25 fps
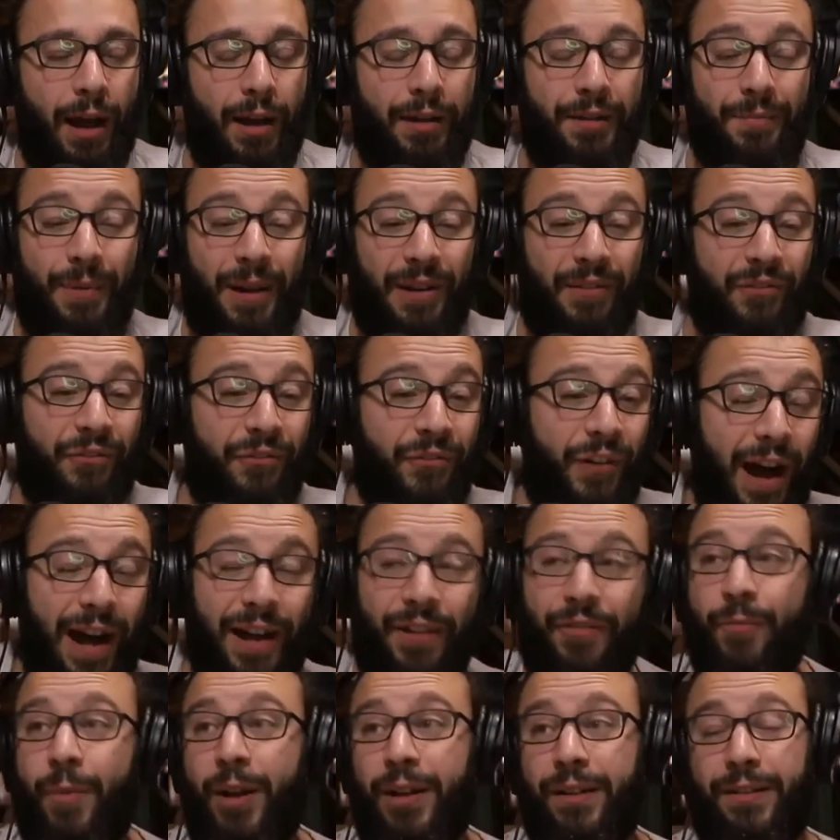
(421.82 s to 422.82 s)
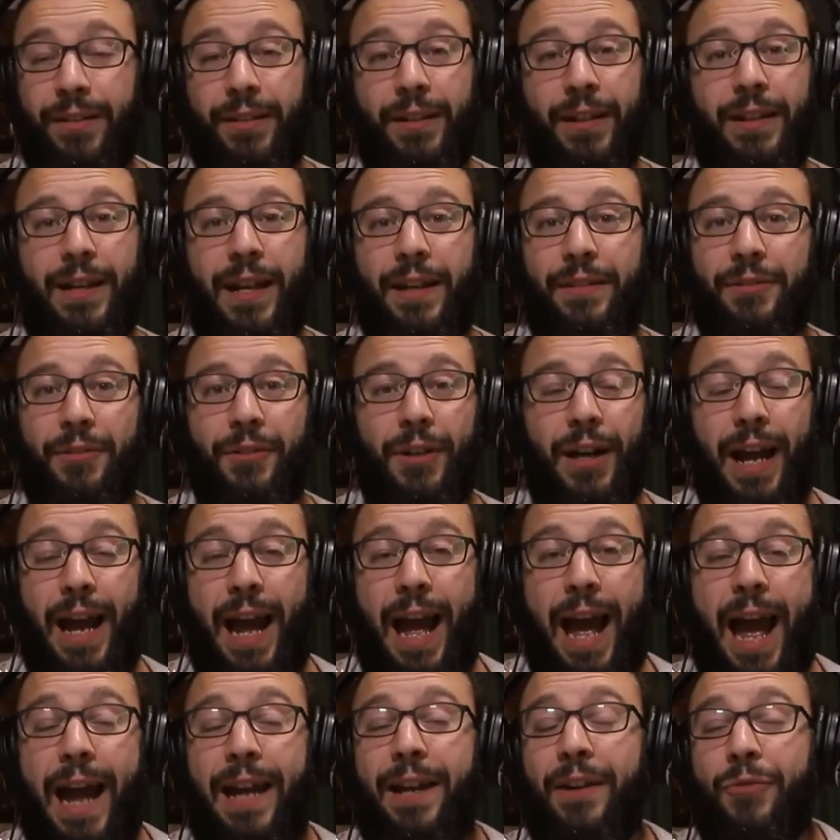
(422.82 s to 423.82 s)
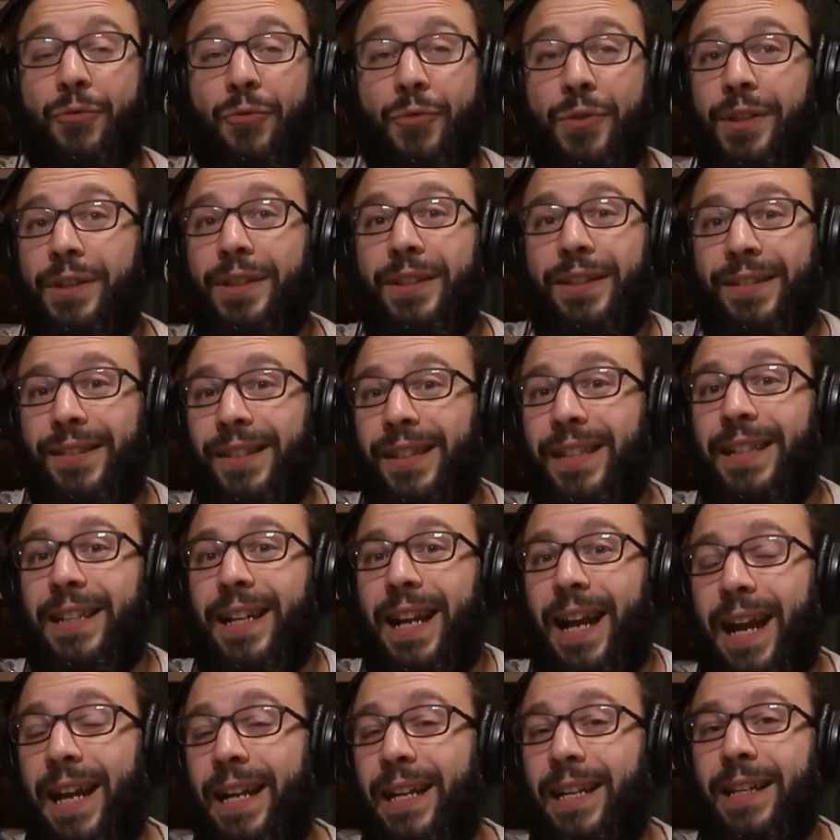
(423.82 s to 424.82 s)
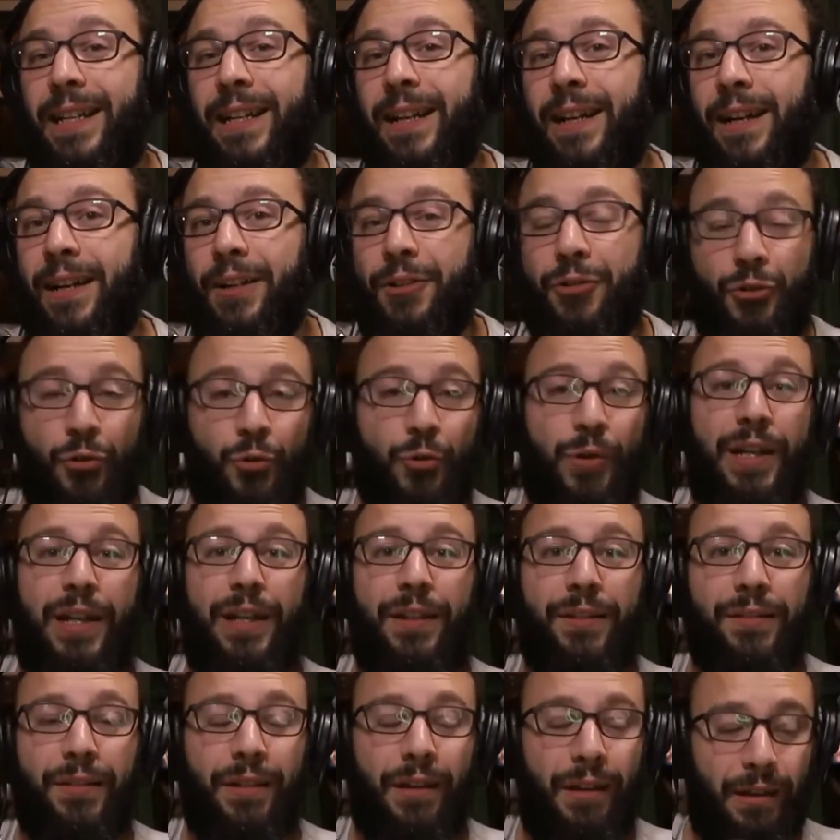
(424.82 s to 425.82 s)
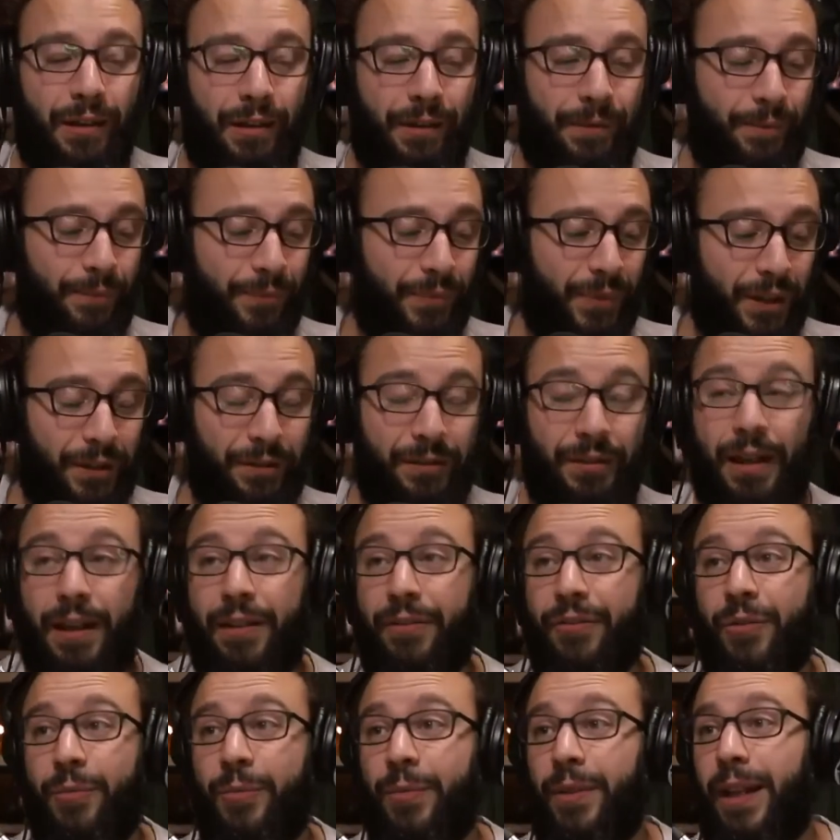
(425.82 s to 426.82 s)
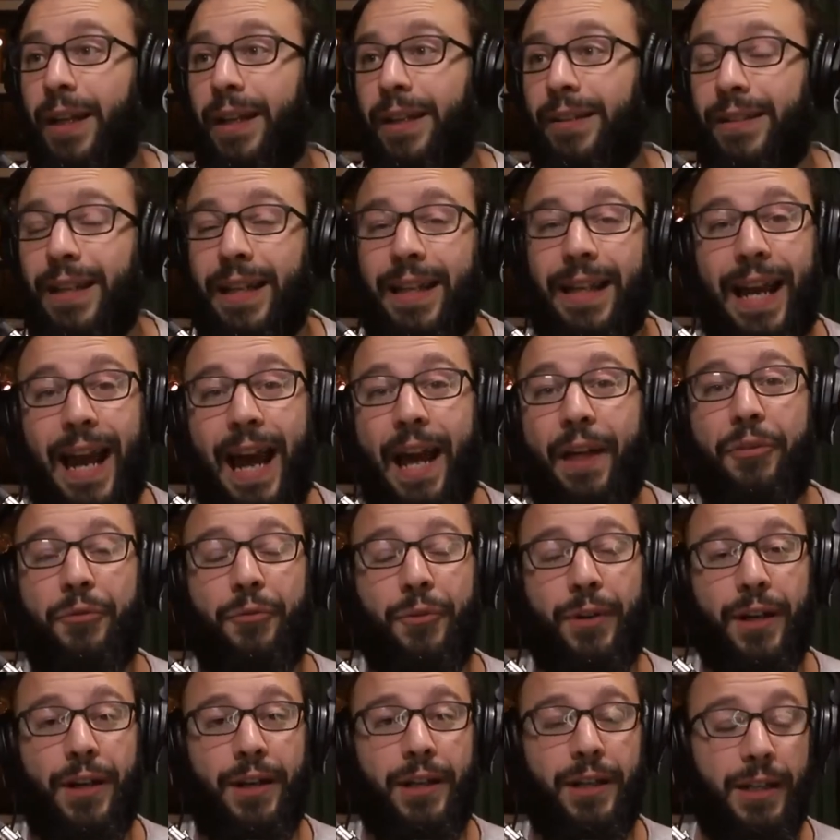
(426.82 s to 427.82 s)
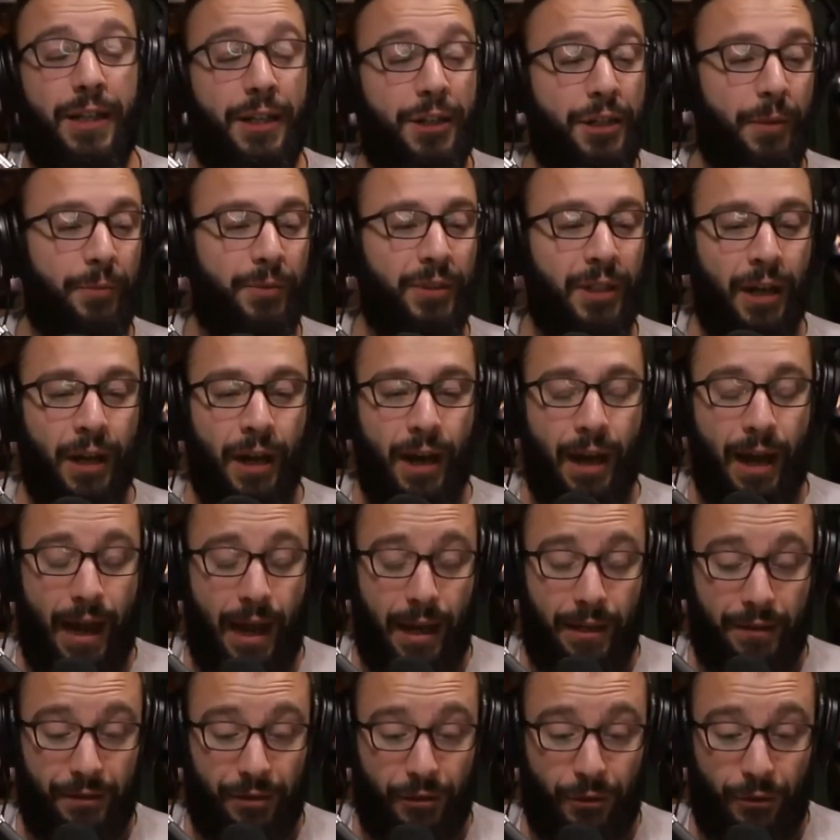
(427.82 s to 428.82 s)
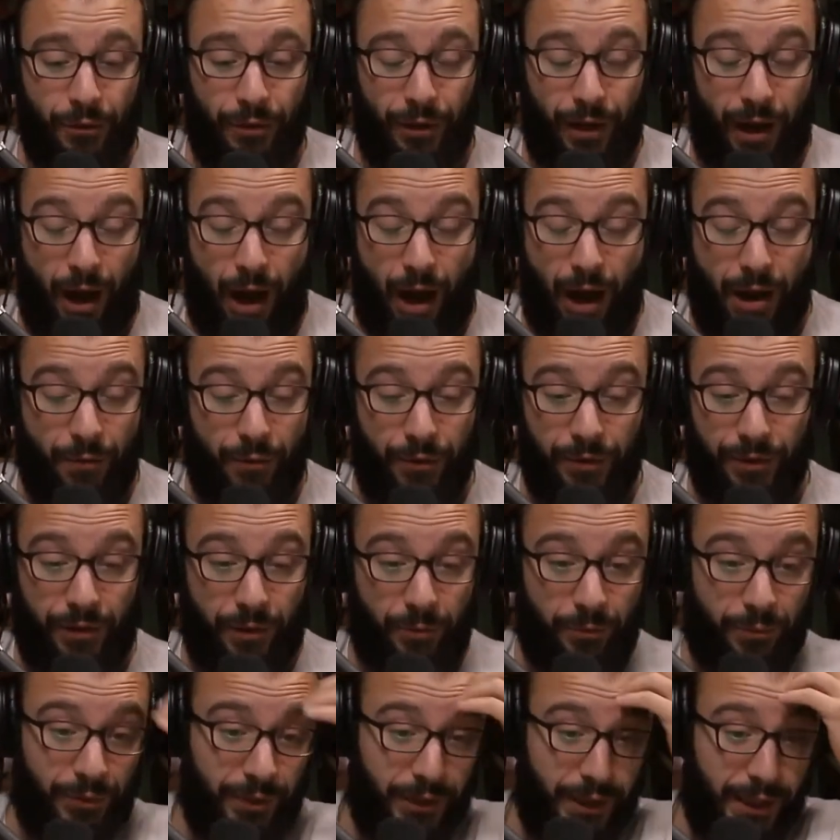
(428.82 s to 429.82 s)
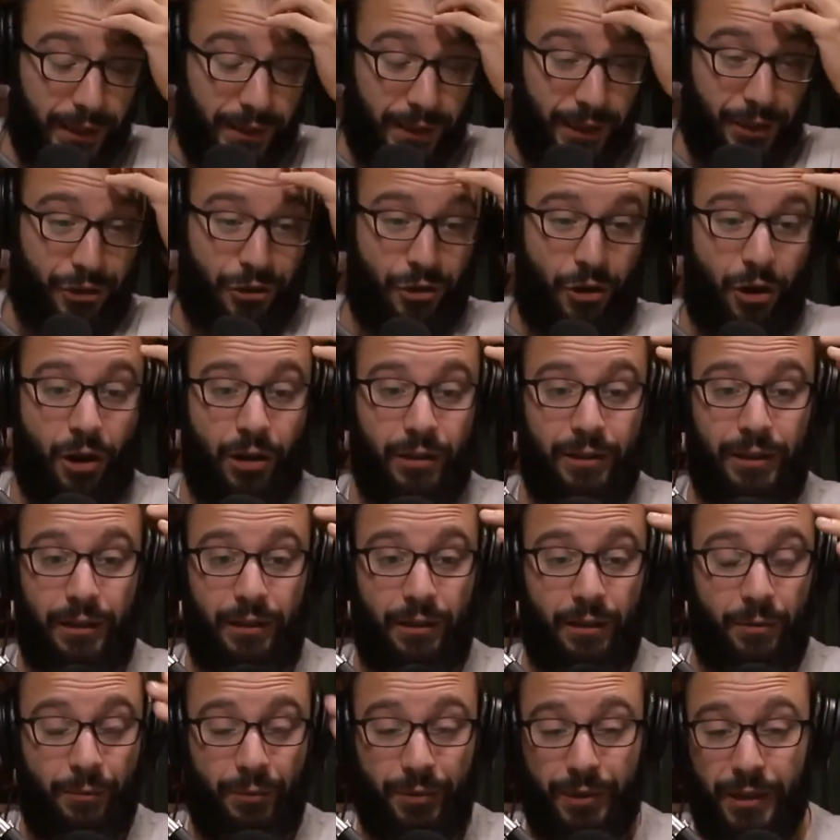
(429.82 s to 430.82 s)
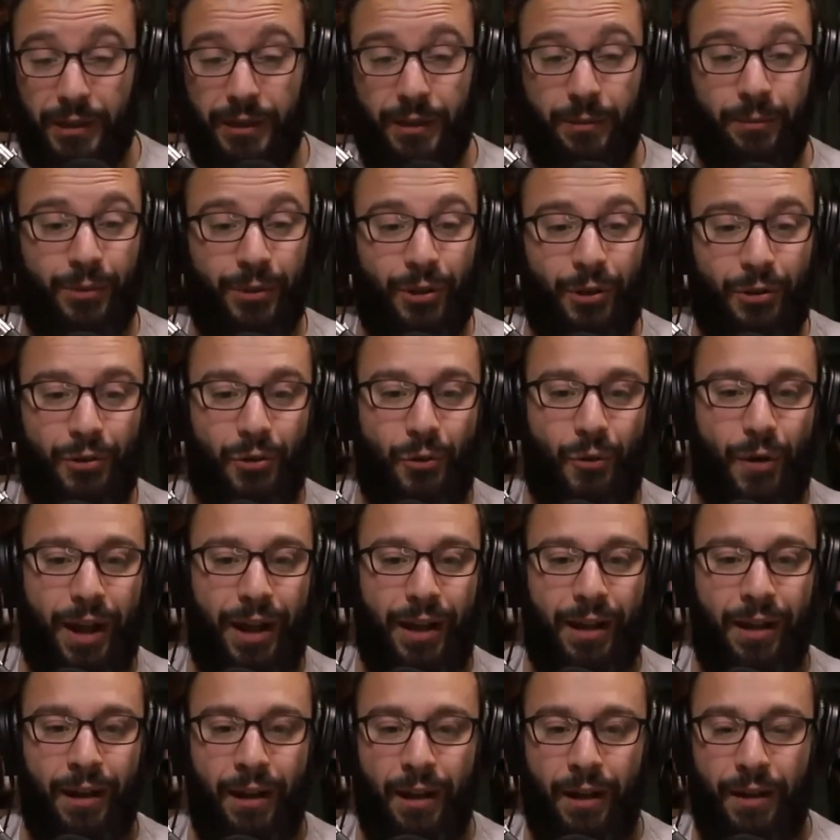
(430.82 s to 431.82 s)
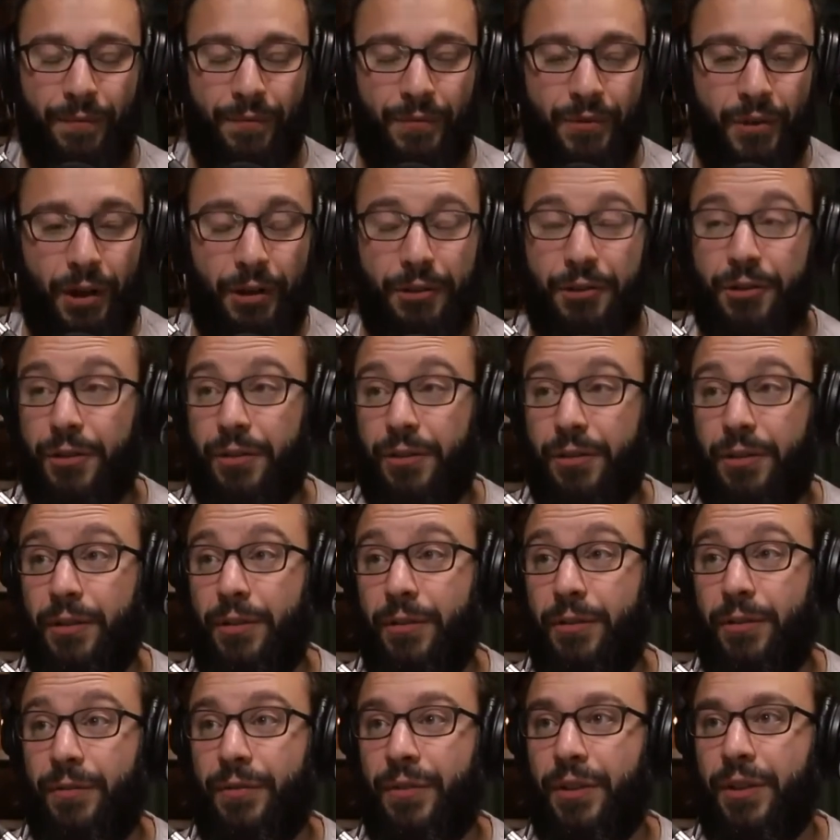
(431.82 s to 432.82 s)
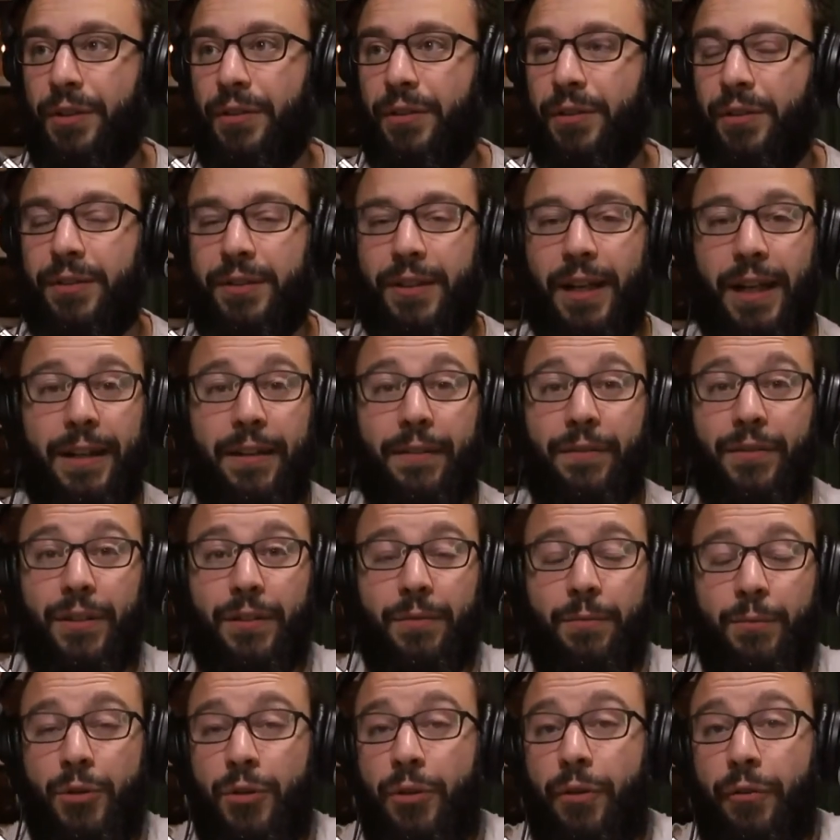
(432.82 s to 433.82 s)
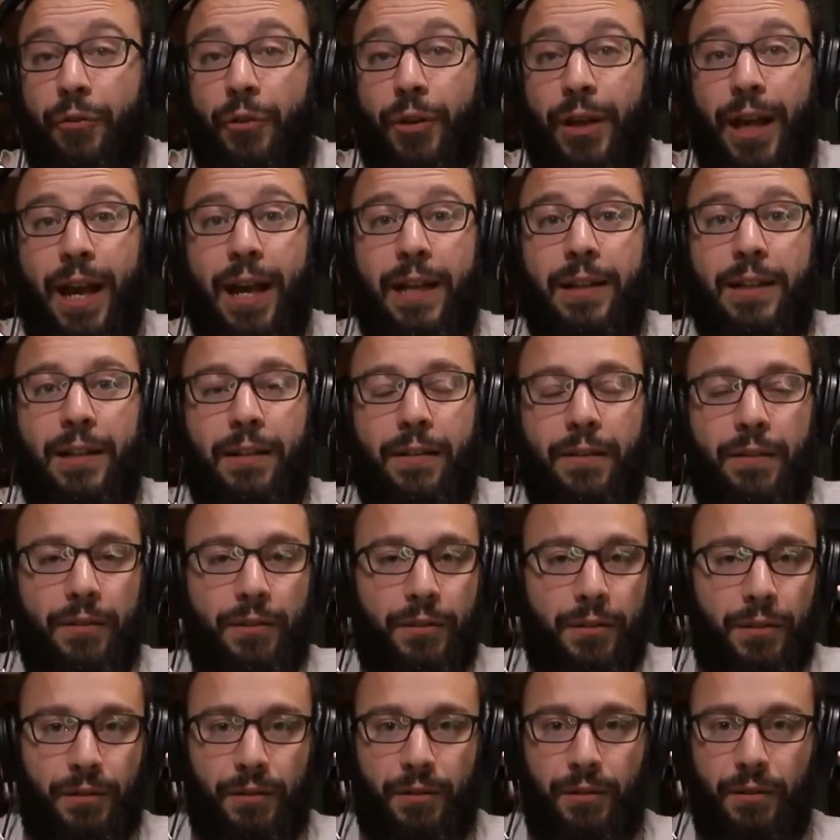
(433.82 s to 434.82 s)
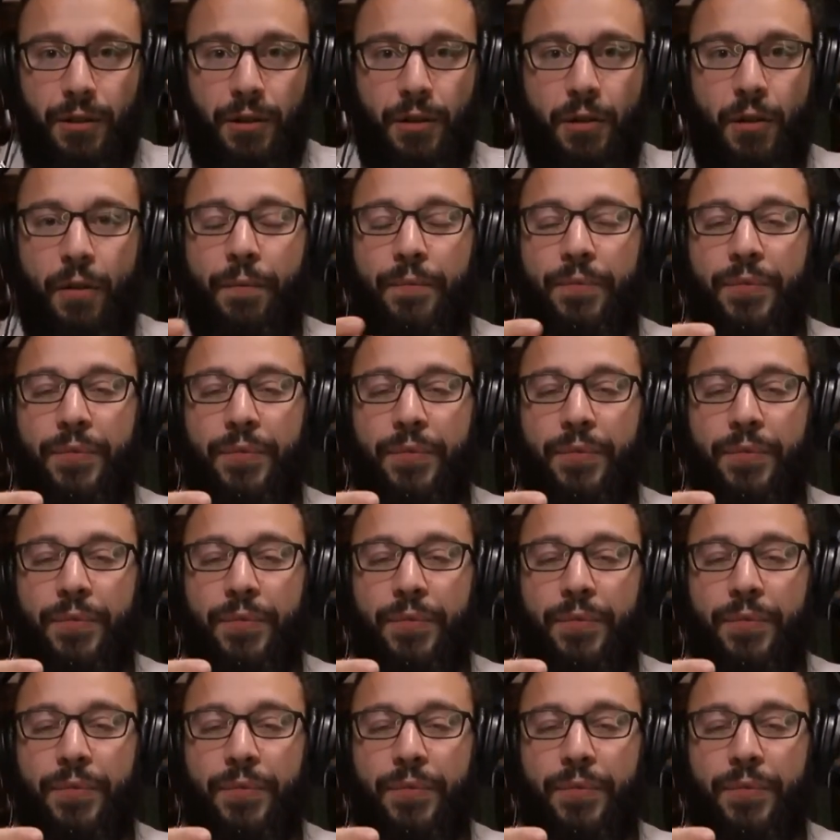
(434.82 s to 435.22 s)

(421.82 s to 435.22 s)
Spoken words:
spent 5 months in the desert. I hadn't really seen any trees aside from like St. Catherine in Egypt. And so I was completely shocked and completely blown away, not just to the sight of this beautiful canyon. It's just, you know,